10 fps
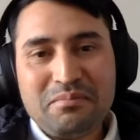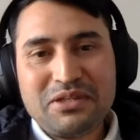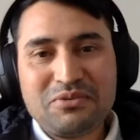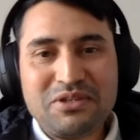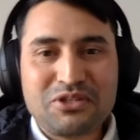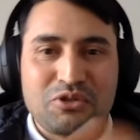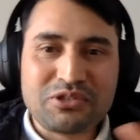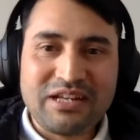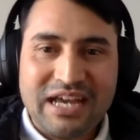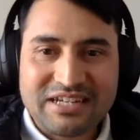between
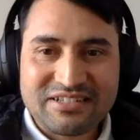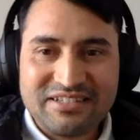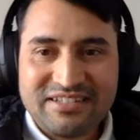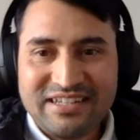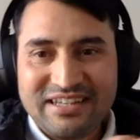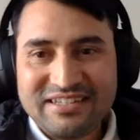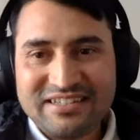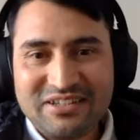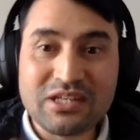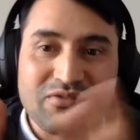social action
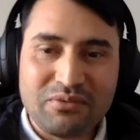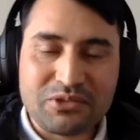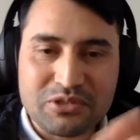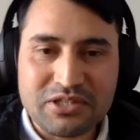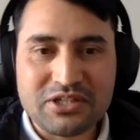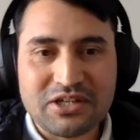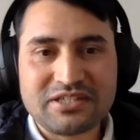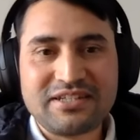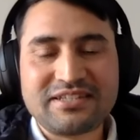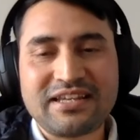and which involves social
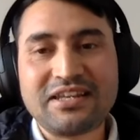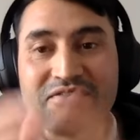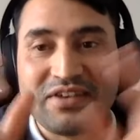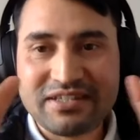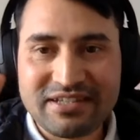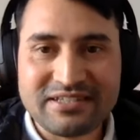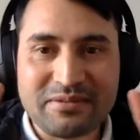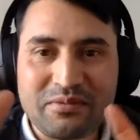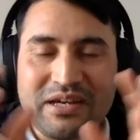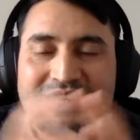justice and
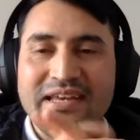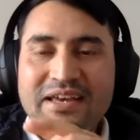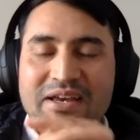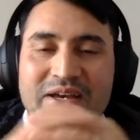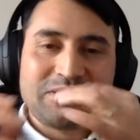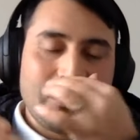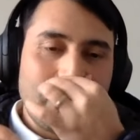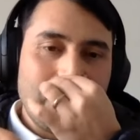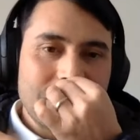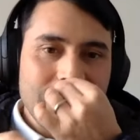evangelism, right? So
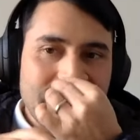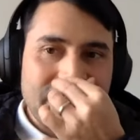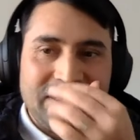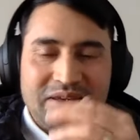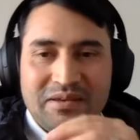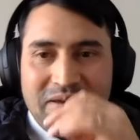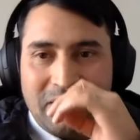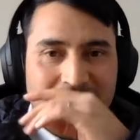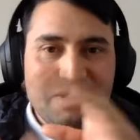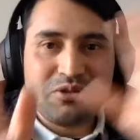we used to see
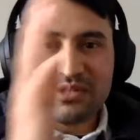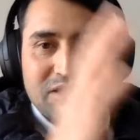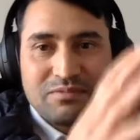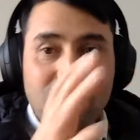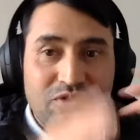back in the days